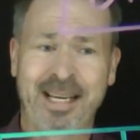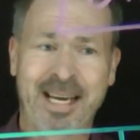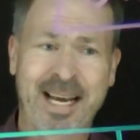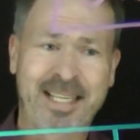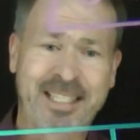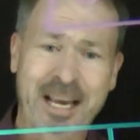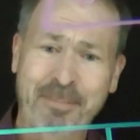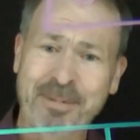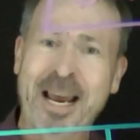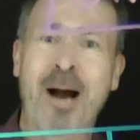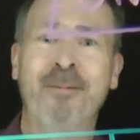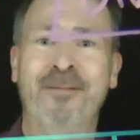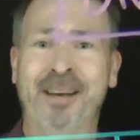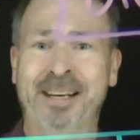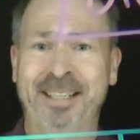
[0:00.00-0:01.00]
Except
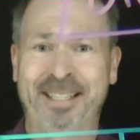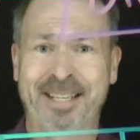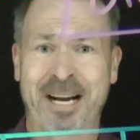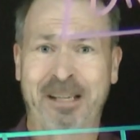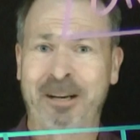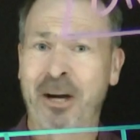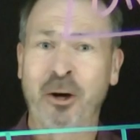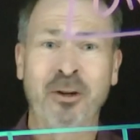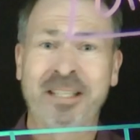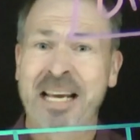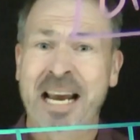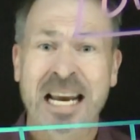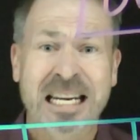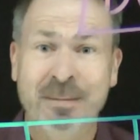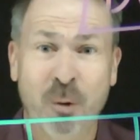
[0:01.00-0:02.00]
now I'm feeling stuck. I don't
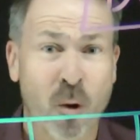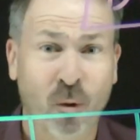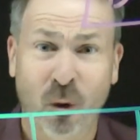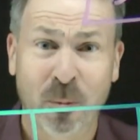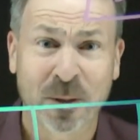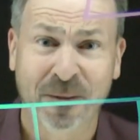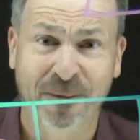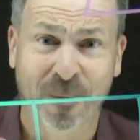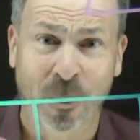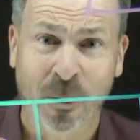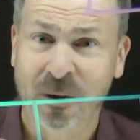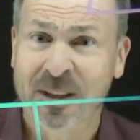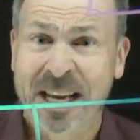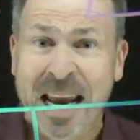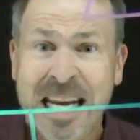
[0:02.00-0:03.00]
see any more groups of 4. I
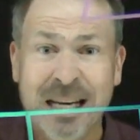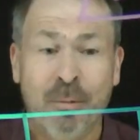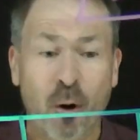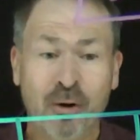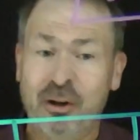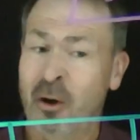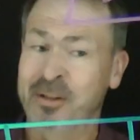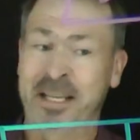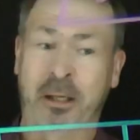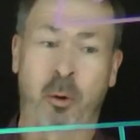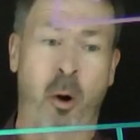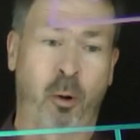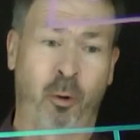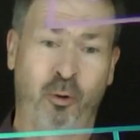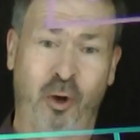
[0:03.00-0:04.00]
don't see any more dots that
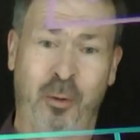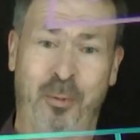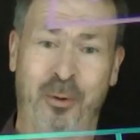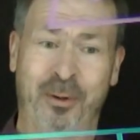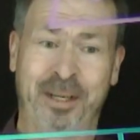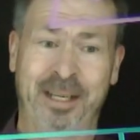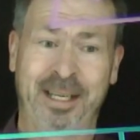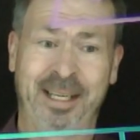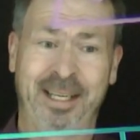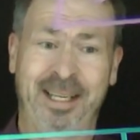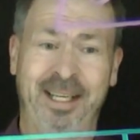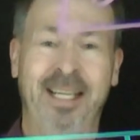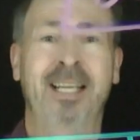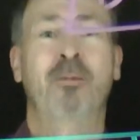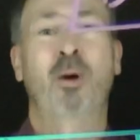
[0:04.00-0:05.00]
got quadrupled.
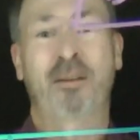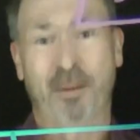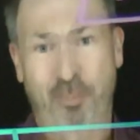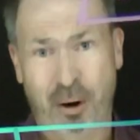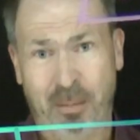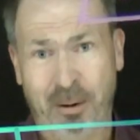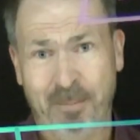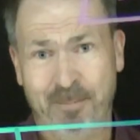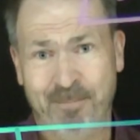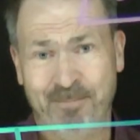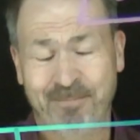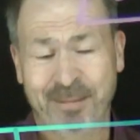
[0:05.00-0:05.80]
We have a problem.